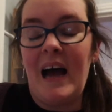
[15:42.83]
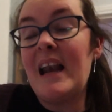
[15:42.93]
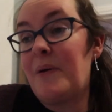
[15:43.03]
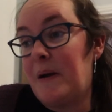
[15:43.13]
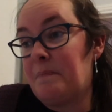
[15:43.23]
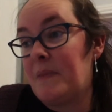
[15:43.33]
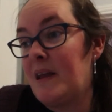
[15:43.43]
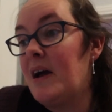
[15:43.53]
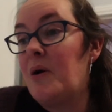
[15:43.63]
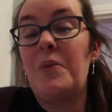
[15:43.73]
Anyway,
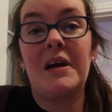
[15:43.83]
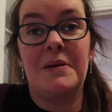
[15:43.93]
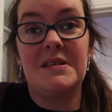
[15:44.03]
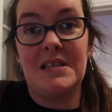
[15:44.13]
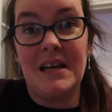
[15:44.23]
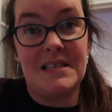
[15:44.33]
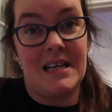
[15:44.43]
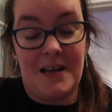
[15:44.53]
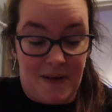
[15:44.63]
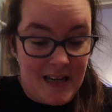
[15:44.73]
we're going to be
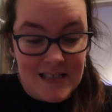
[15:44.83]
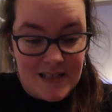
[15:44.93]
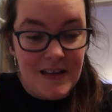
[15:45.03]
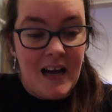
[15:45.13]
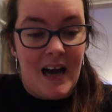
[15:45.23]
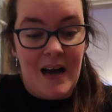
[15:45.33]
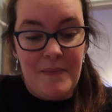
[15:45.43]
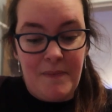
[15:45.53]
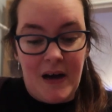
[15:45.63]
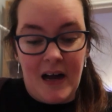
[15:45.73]
starting in a minute.
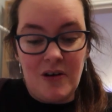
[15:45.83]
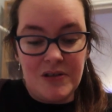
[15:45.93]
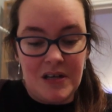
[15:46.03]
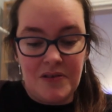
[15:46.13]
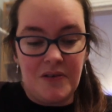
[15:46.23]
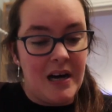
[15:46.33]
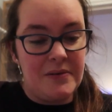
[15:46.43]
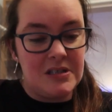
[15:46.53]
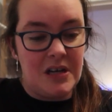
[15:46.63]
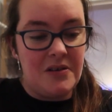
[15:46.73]
But I also thought I
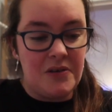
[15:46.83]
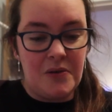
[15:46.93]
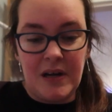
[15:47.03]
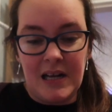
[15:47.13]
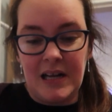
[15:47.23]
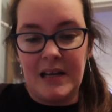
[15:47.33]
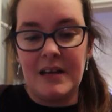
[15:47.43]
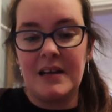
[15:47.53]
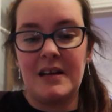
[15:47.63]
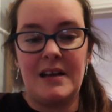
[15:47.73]
would show you quickly,
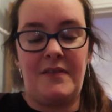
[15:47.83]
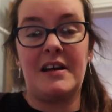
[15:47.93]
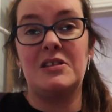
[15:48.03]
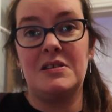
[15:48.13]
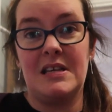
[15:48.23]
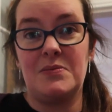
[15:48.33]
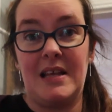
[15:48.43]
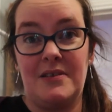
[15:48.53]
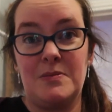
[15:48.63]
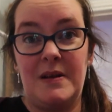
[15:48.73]
if I could do this
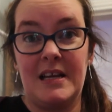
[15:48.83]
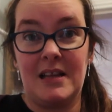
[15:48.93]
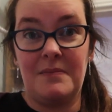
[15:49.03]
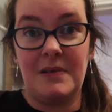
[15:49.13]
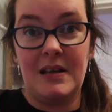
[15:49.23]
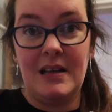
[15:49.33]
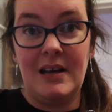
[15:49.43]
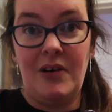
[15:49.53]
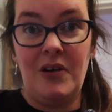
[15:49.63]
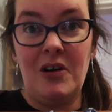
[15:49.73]
without spilling them,
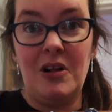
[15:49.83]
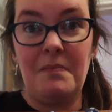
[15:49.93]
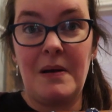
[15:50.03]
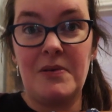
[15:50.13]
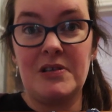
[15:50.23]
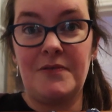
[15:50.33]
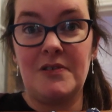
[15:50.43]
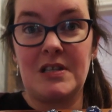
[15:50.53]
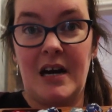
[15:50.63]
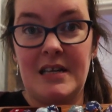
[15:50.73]
all my
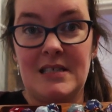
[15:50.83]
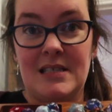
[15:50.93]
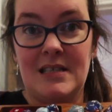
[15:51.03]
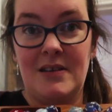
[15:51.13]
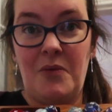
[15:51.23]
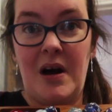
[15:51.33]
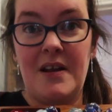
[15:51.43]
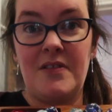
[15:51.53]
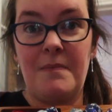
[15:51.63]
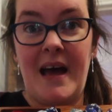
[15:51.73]
beautiful dice. One
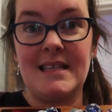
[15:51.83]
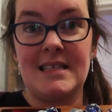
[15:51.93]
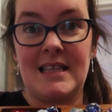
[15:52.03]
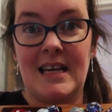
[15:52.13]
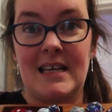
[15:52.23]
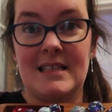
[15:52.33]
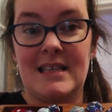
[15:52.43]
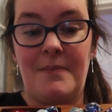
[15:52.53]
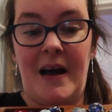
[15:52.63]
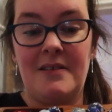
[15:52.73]
of the best things
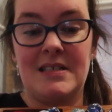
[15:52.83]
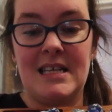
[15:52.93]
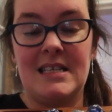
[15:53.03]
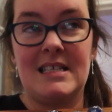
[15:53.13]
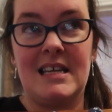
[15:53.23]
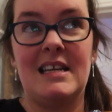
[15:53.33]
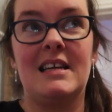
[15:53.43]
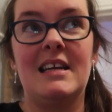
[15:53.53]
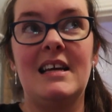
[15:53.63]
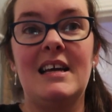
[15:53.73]
about D&D
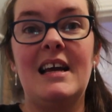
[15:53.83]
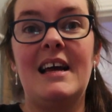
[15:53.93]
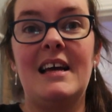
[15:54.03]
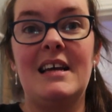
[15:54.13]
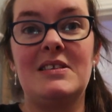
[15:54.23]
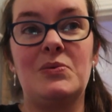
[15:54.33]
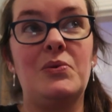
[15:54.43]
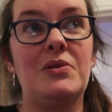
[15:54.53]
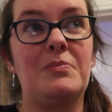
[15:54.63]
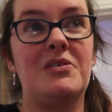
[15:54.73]
is
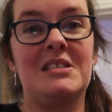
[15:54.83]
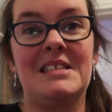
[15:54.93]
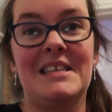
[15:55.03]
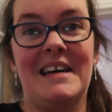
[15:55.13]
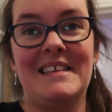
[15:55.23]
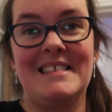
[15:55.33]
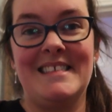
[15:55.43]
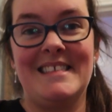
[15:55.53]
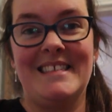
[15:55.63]
all the pretty dice.